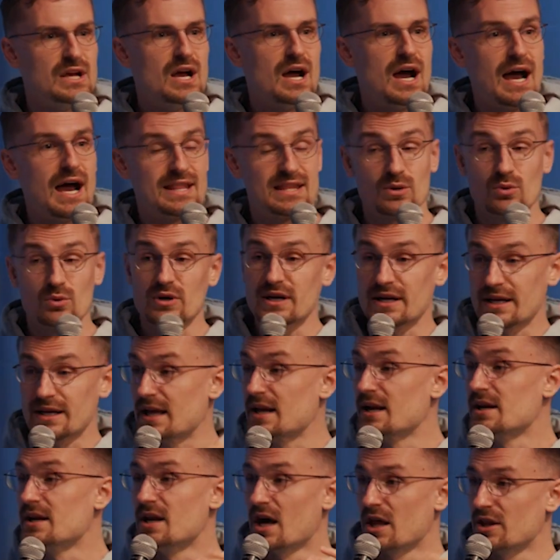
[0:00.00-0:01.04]
I think we're going to get
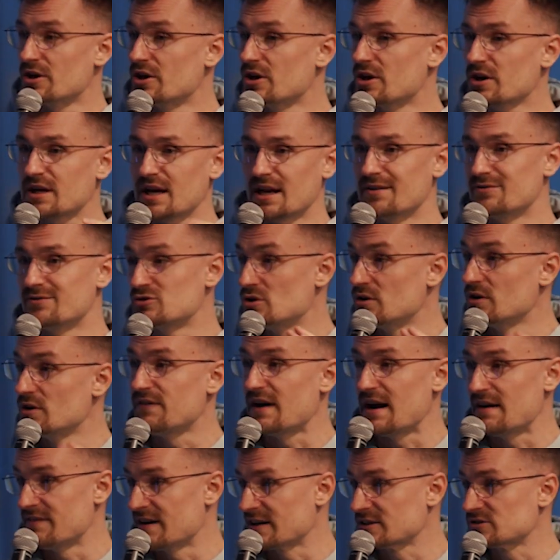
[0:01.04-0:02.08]
another kind of 2 to
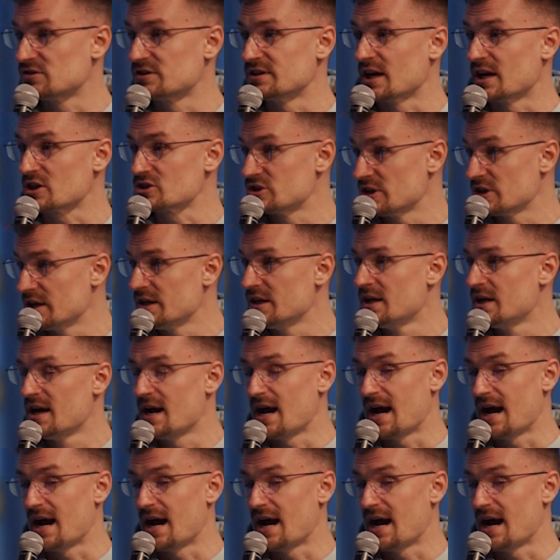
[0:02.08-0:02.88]
5x reduction.